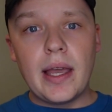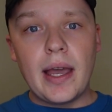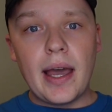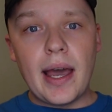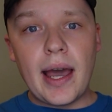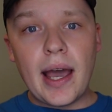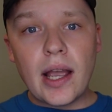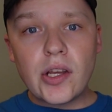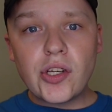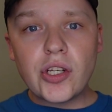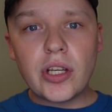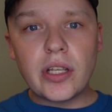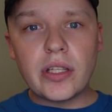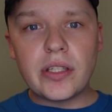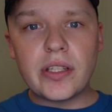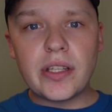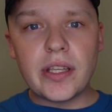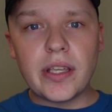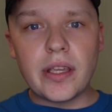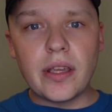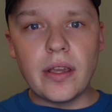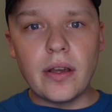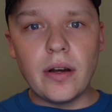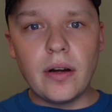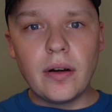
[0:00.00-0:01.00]
As you can see
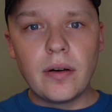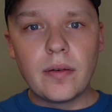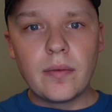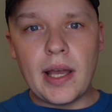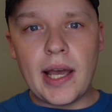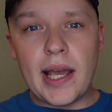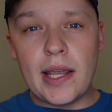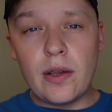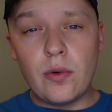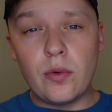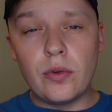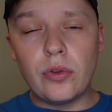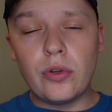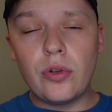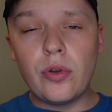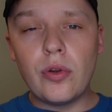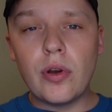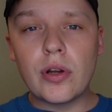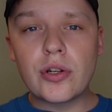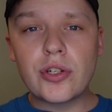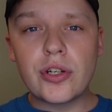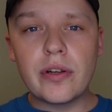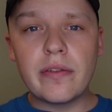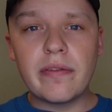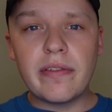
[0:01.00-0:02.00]
here, I own
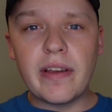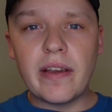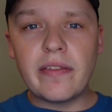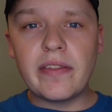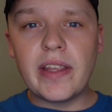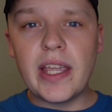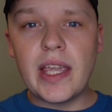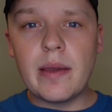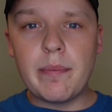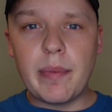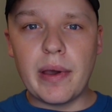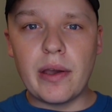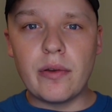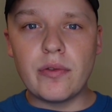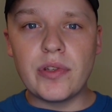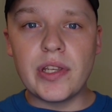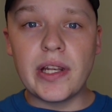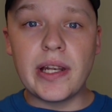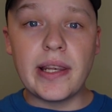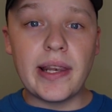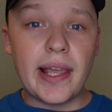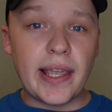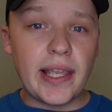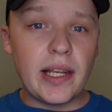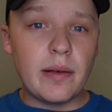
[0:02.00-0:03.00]

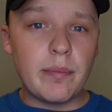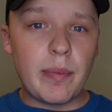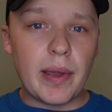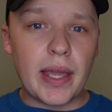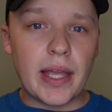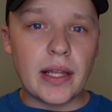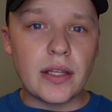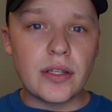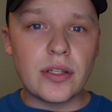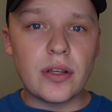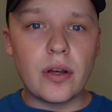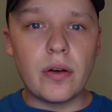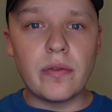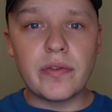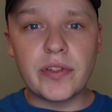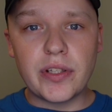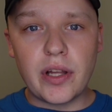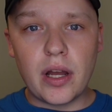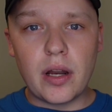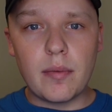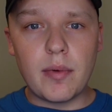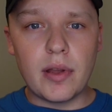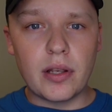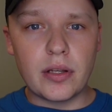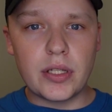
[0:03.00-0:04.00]
£258.09 of
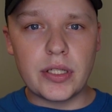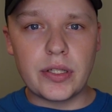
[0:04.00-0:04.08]
Starbucks